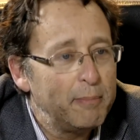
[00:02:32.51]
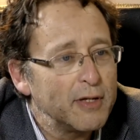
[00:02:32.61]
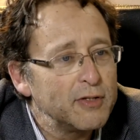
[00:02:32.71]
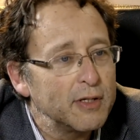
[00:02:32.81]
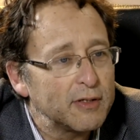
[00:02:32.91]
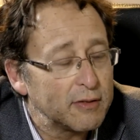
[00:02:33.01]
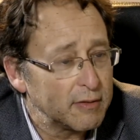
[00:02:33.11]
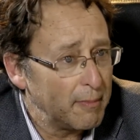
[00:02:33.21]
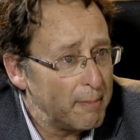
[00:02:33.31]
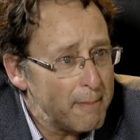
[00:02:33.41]

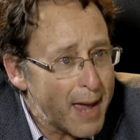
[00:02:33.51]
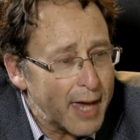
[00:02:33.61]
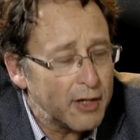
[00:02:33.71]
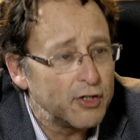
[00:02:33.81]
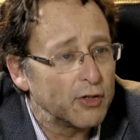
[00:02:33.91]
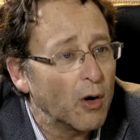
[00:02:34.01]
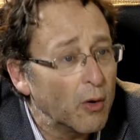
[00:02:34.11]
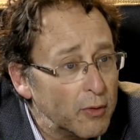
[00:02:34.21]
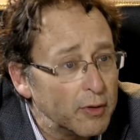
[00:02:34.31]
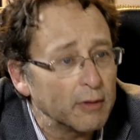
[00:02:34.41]
business manager
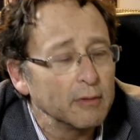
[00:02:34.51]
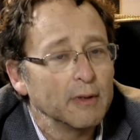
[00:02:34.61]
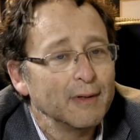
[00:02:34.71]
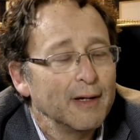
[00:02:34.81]
owner